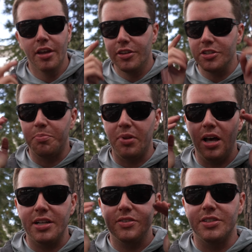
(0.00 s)
This
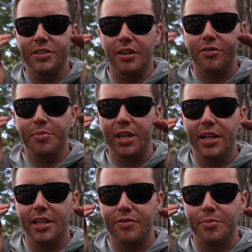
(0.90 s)
blocks the sun from
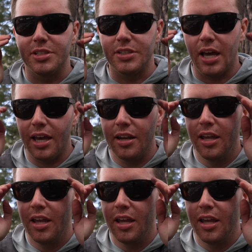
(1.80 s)
getting in from the side.